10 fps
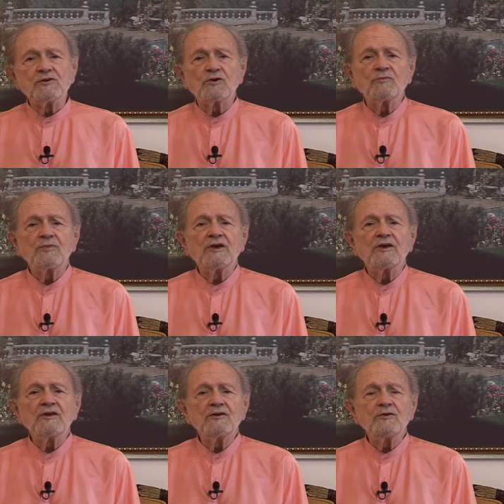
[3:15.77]
You can be a
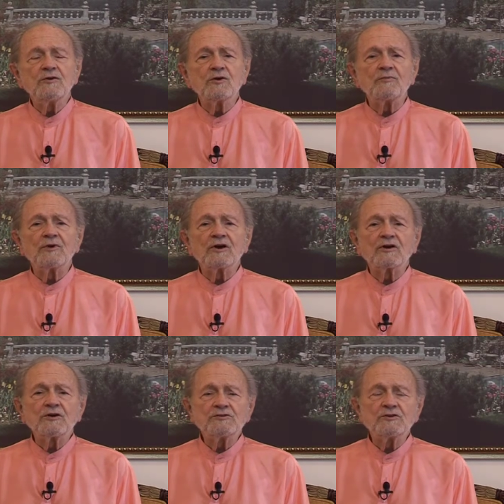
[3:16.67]
Hindu, you can be a
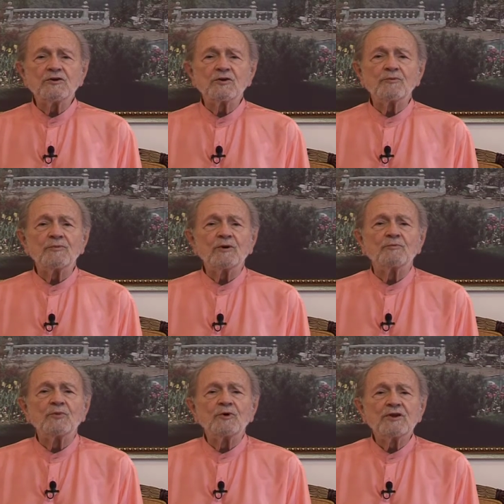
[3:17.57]
Christian, you can be a
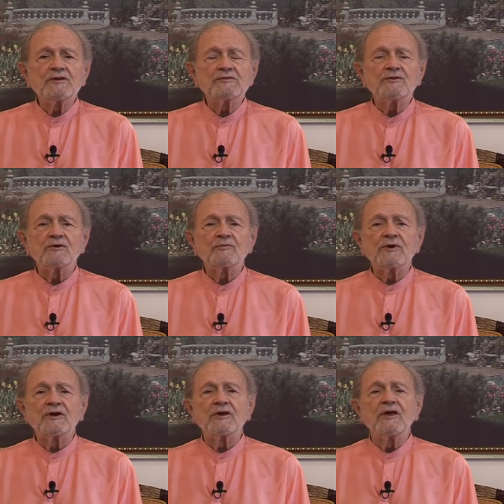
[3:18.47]
Buddhist, you can
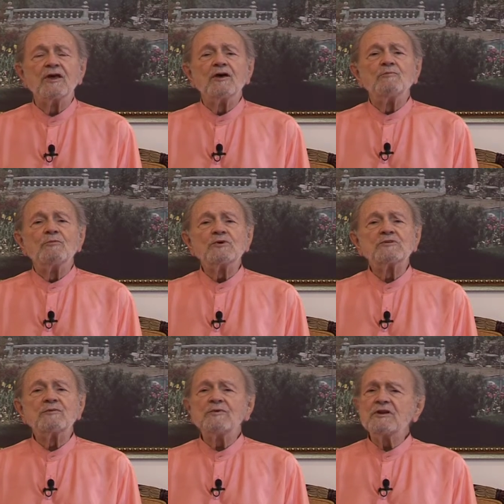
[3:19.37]
be a
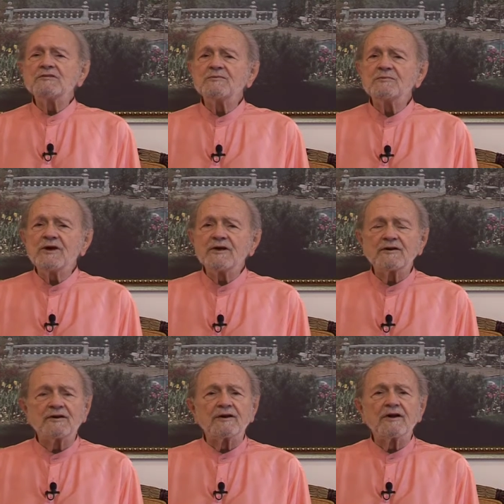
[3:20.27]
Muslim, it doesn't
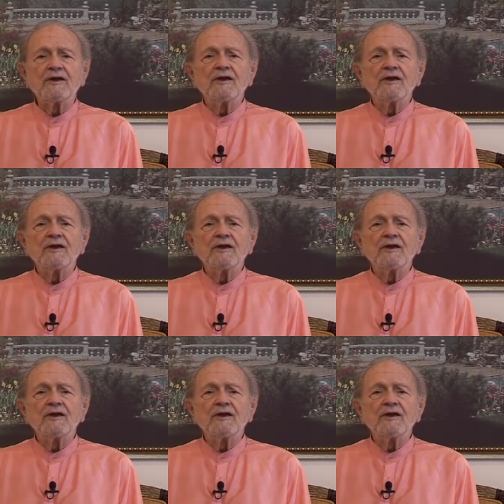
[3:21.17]
matter.